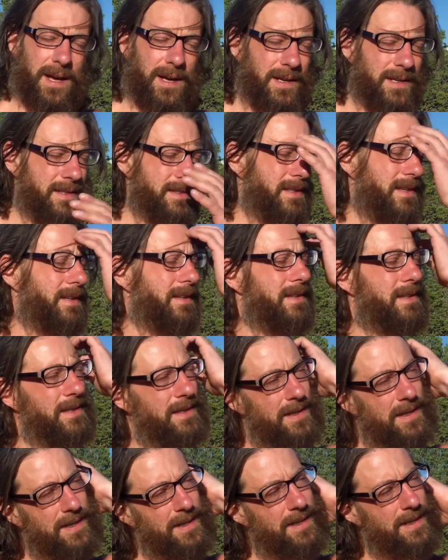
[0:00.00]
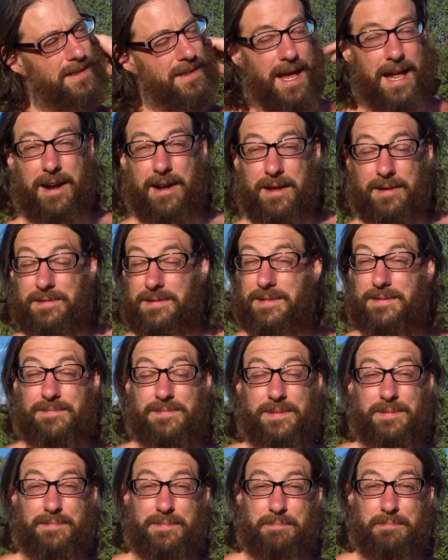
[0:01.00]
Yeah. So,
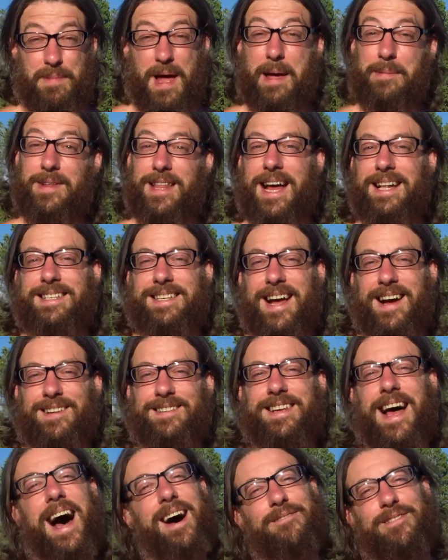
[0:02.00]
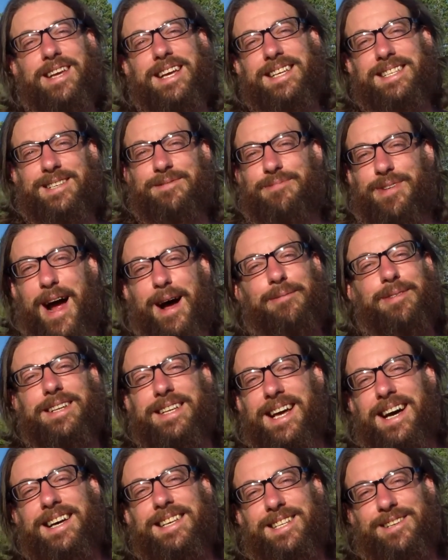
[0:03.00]
maybe that sounds obvious. It
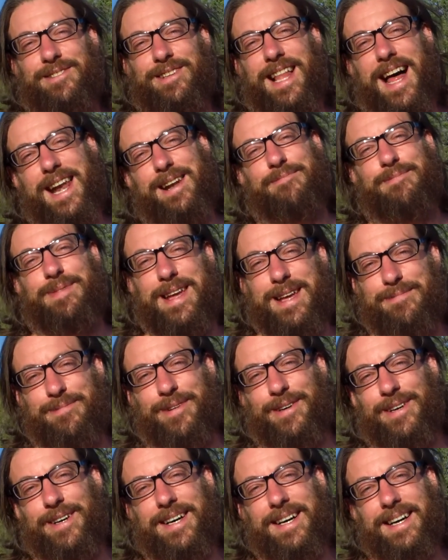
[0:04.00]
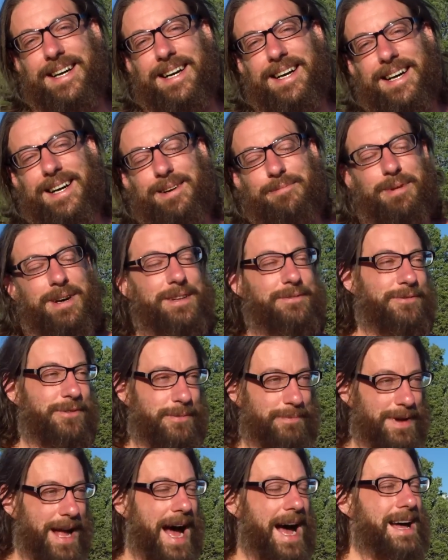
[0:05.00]
probably does to a lot of people. But
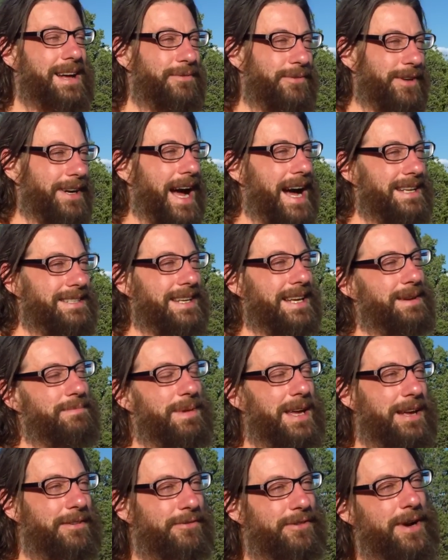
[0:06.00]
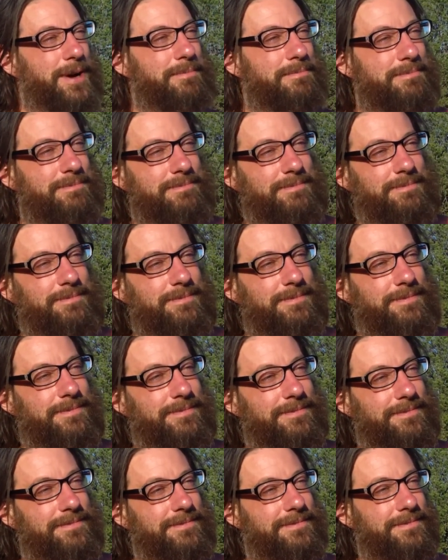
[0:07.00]
for guys like me, from,
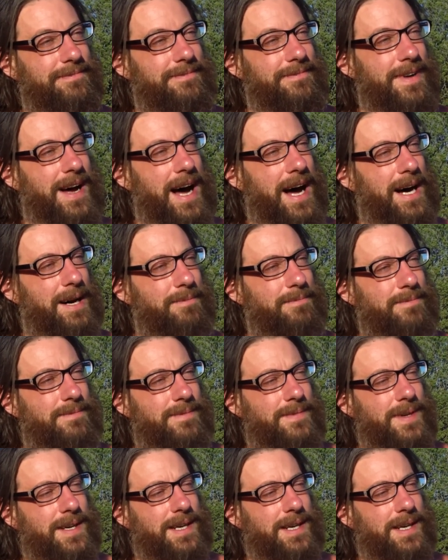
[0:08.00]
I